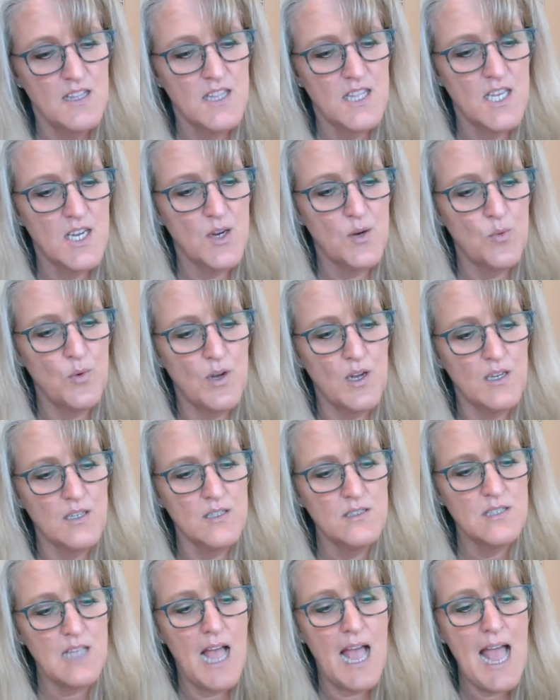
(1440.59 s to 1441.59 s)
There
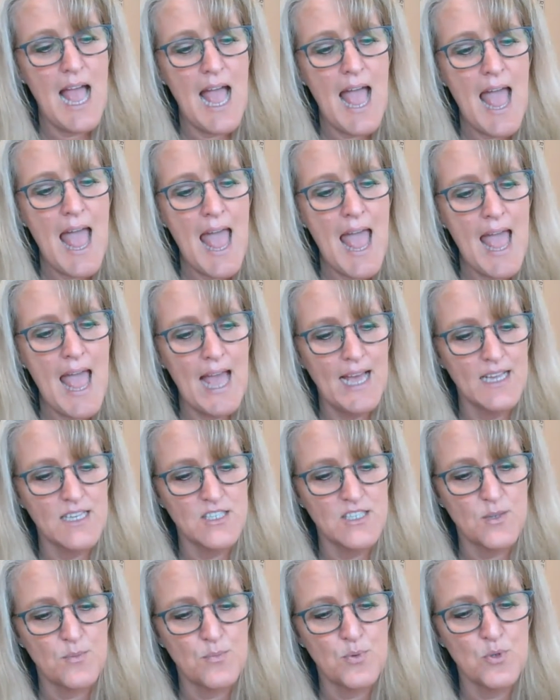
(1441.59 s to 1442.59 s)
was a
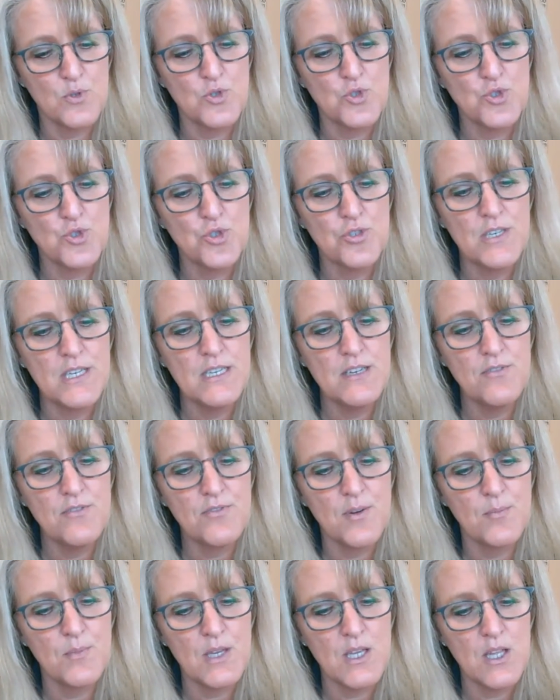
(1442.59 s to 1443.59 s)
hand protruding
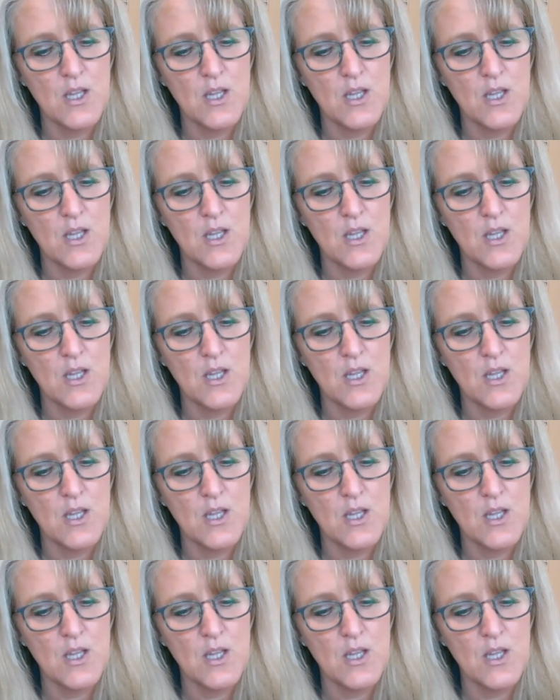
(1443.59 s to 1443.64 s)
from the